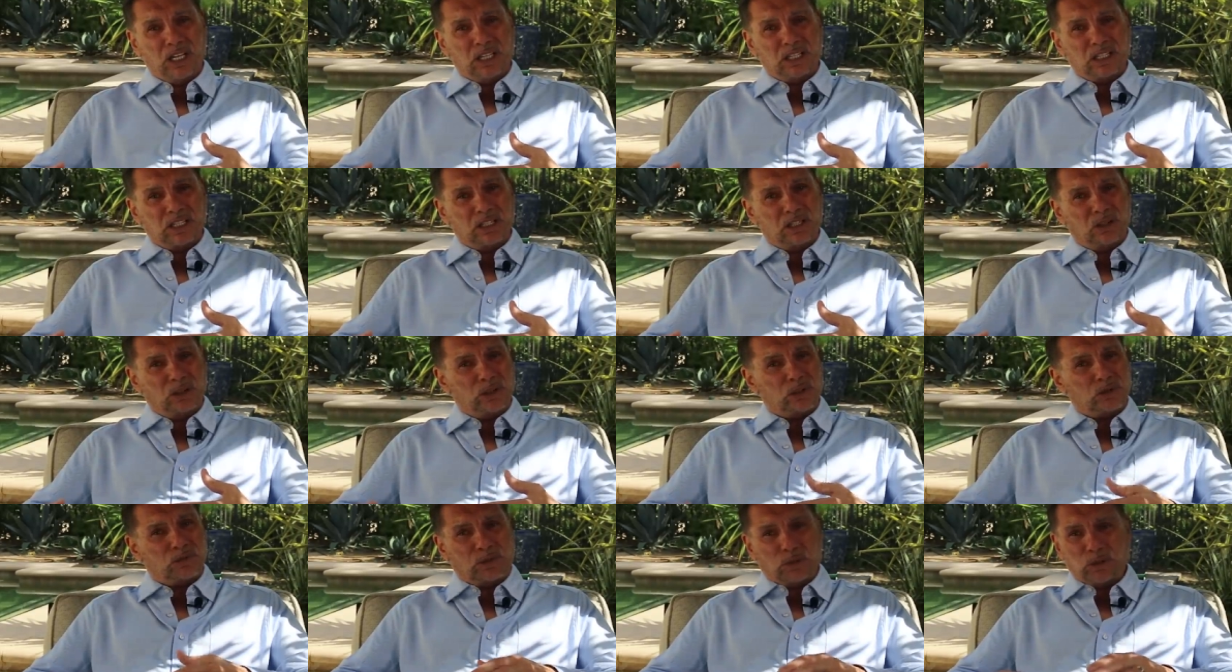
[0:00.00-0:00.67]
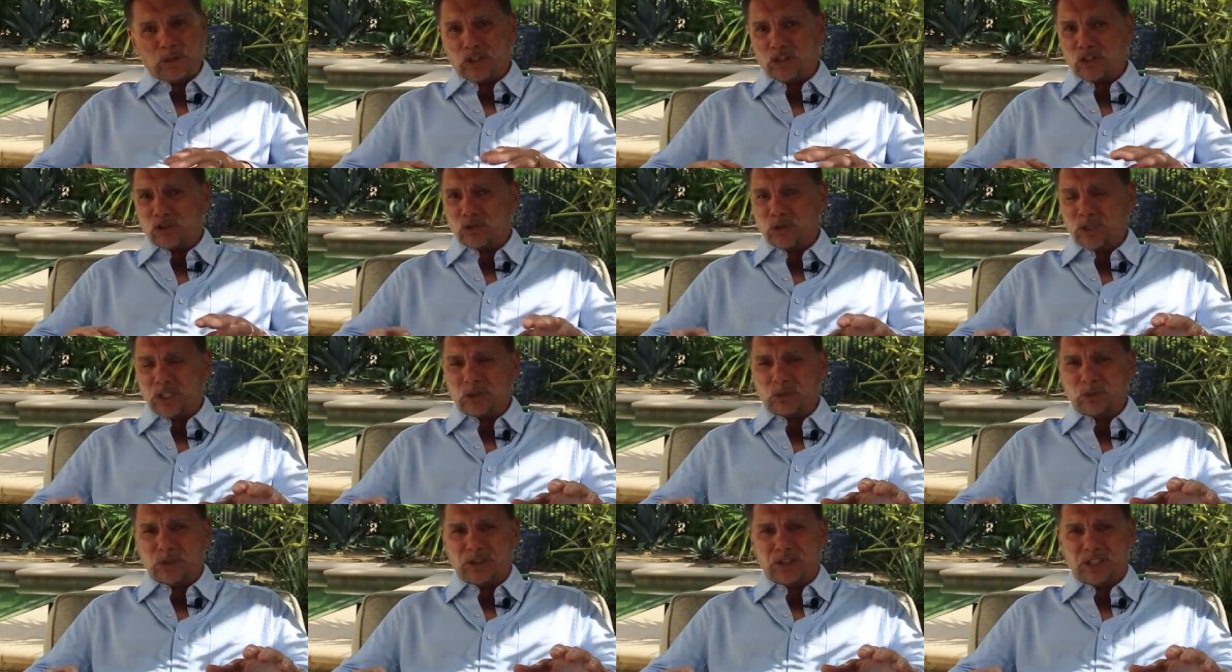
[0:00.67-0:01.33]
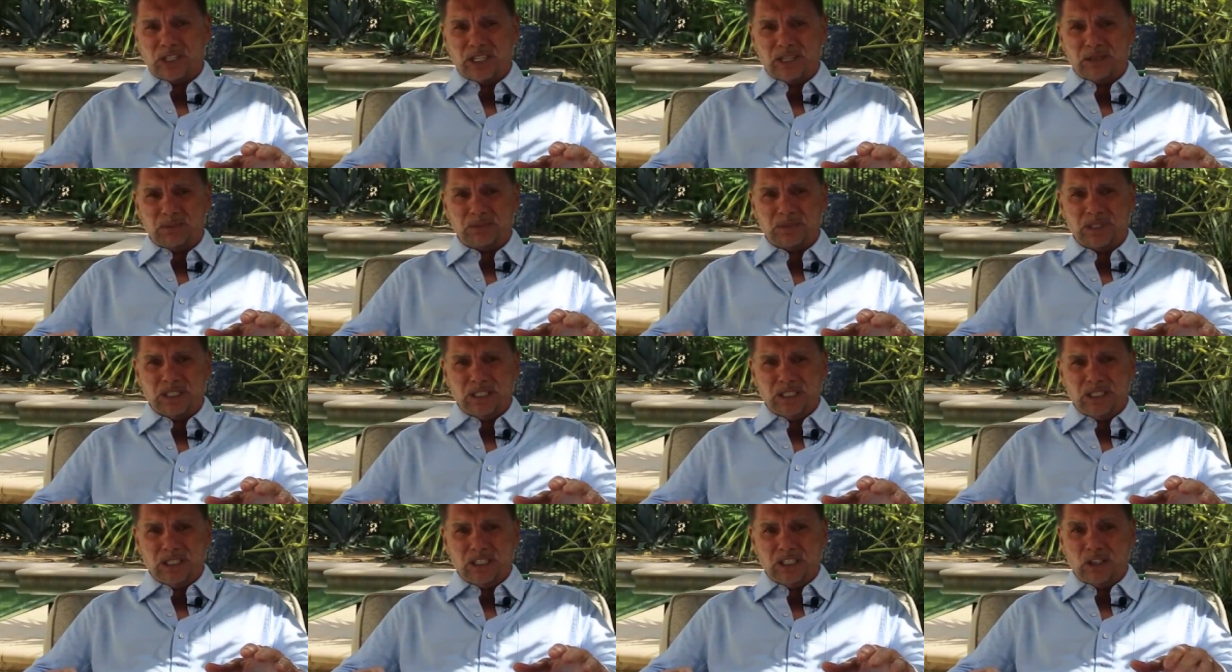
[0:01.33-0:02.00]
You know, he's very strict with them
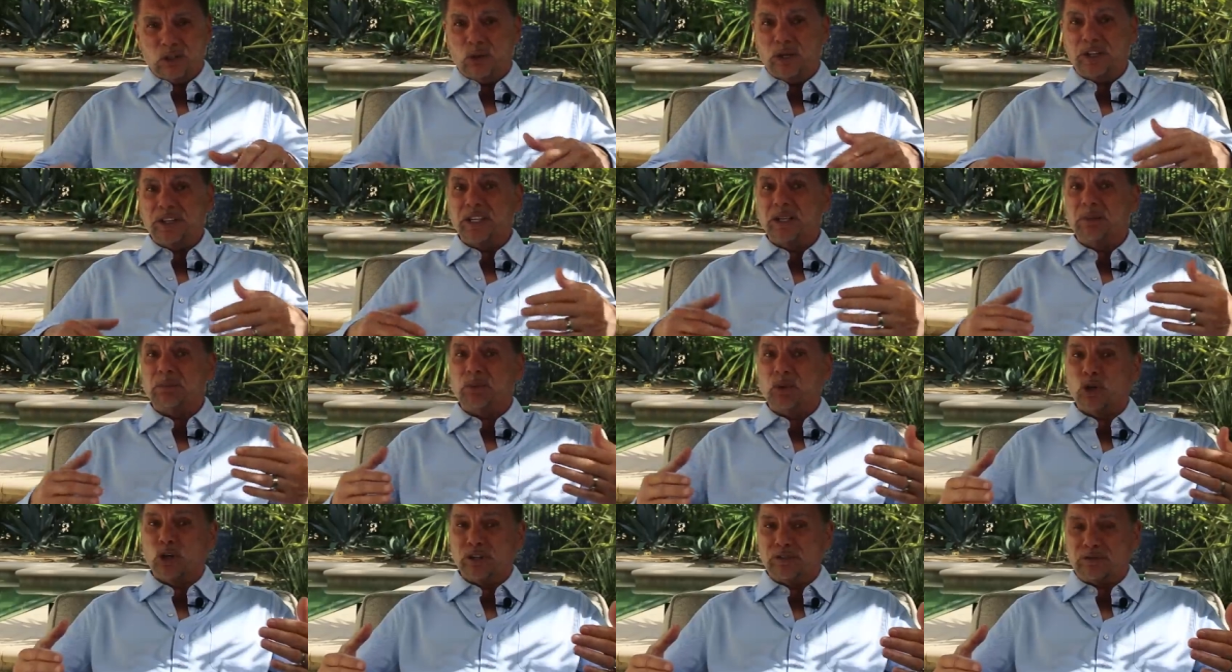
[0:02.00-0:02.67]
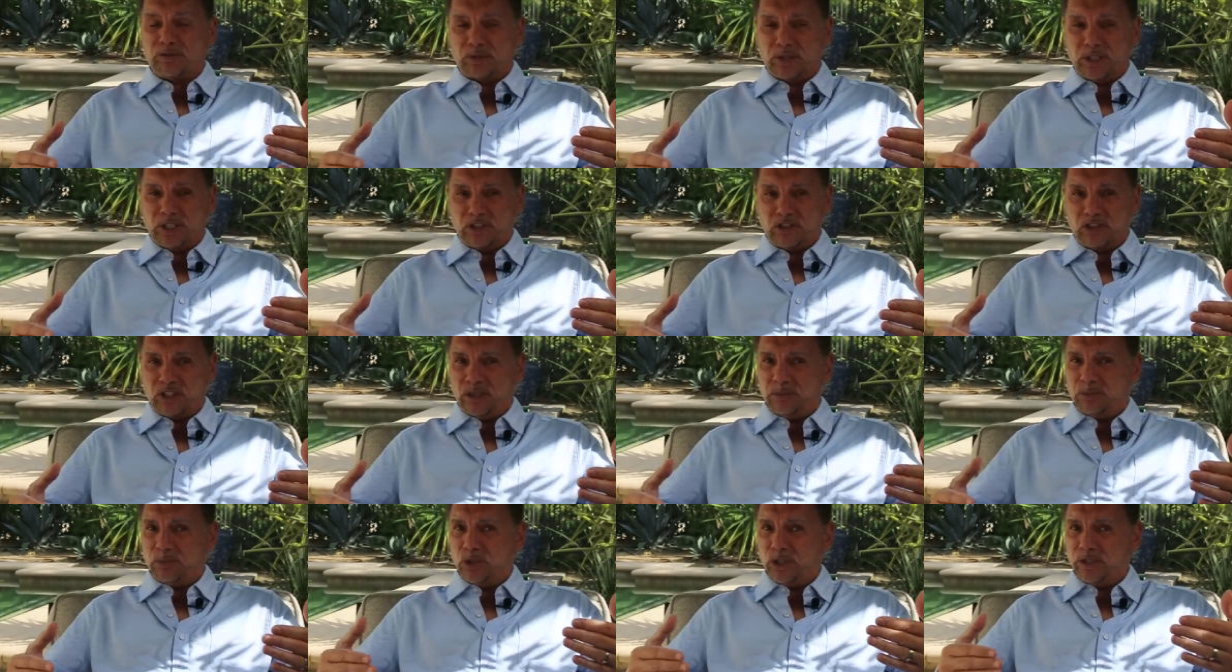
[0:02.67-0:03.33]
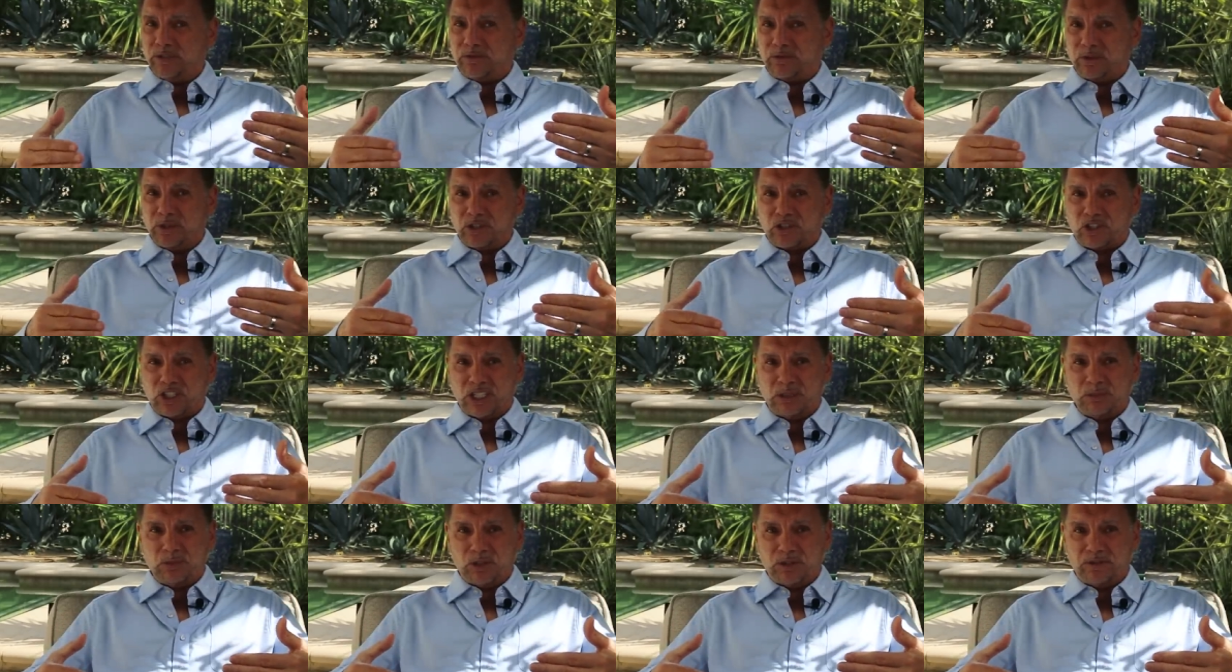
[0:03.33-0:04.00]
you know, and their boyfriends. Their boyfriends
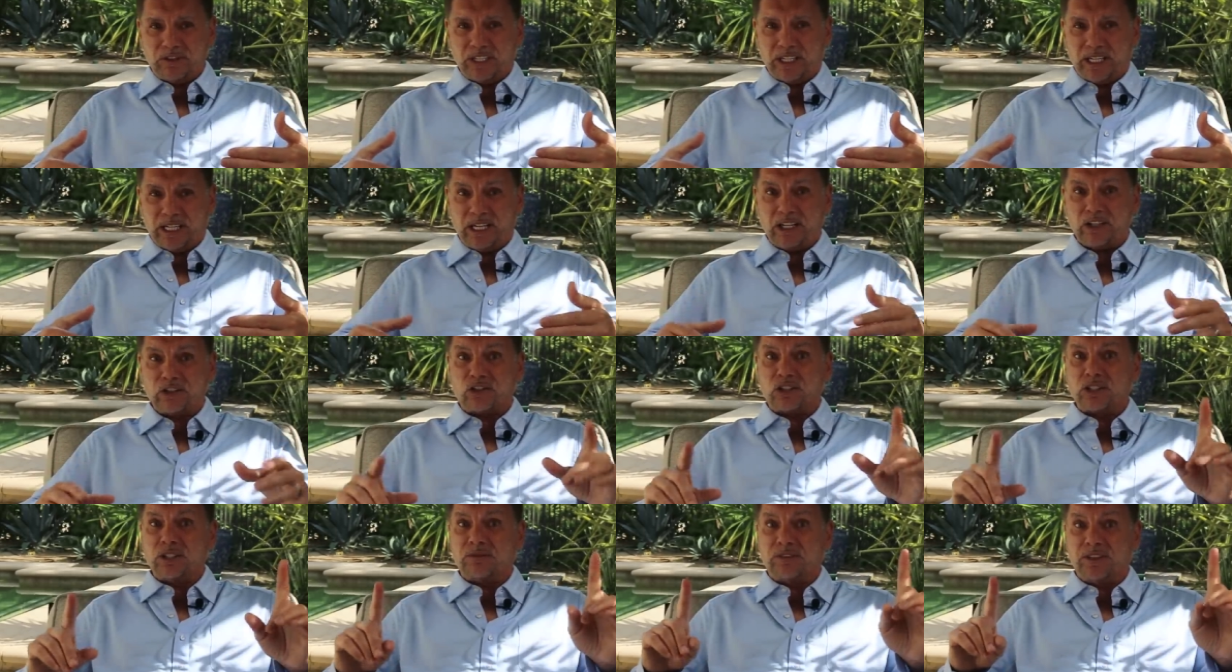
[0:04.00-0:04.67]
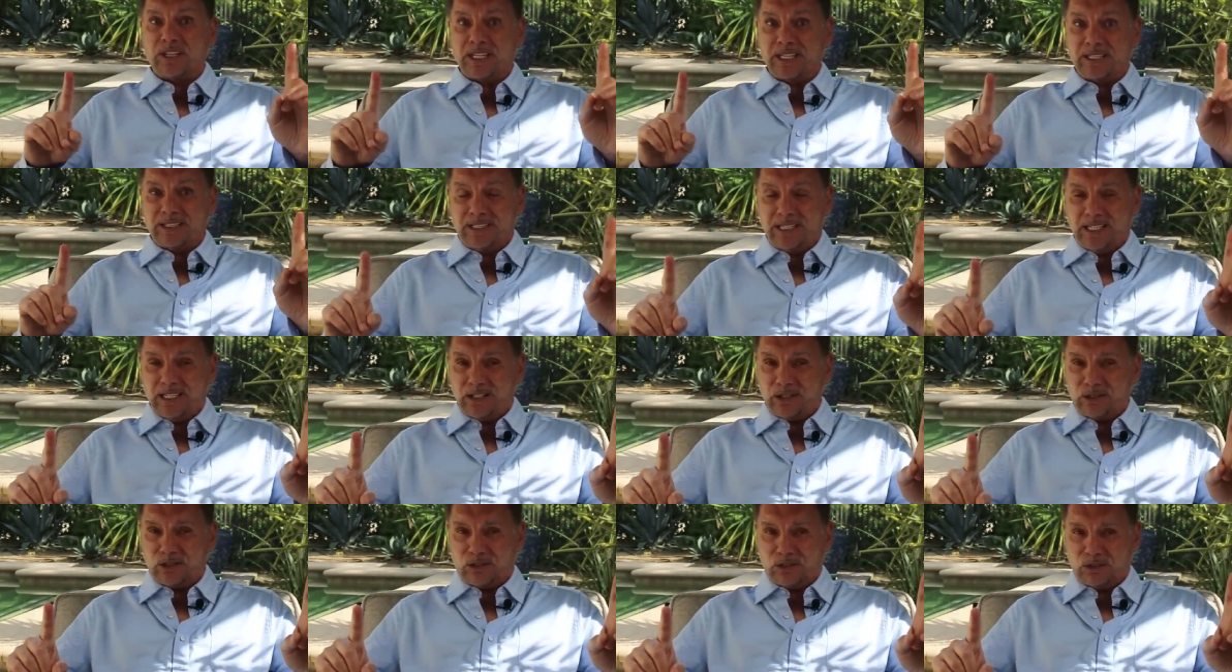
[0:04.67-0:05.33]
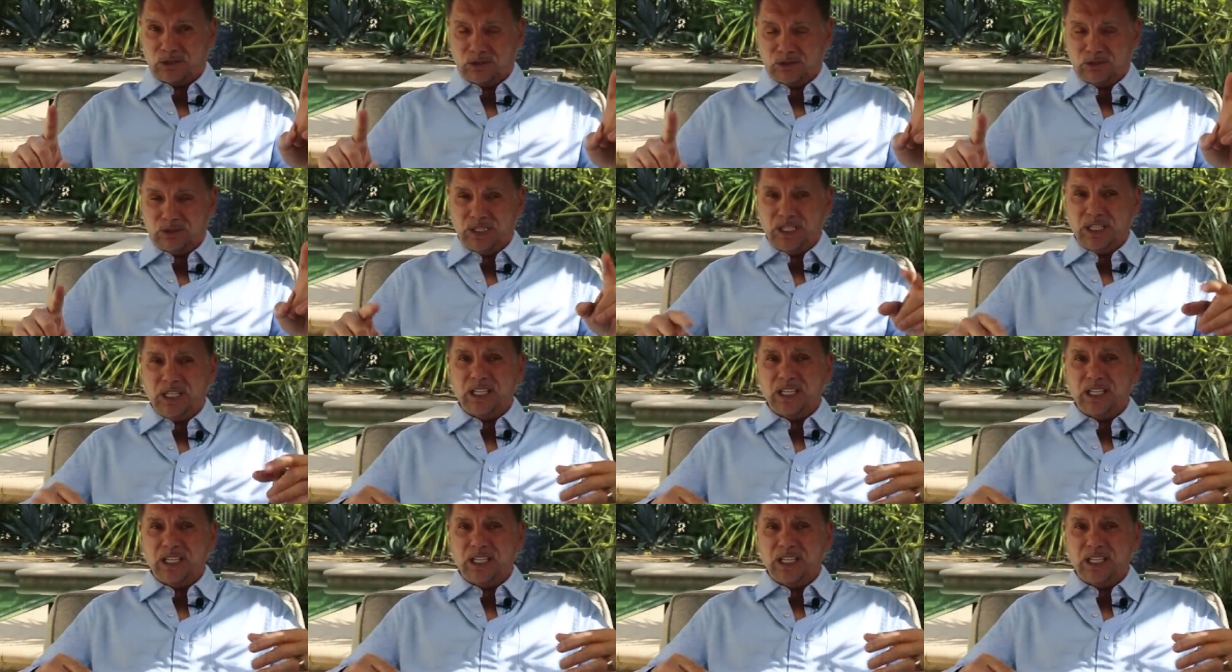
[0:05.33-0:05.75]
came over the house if they dared to.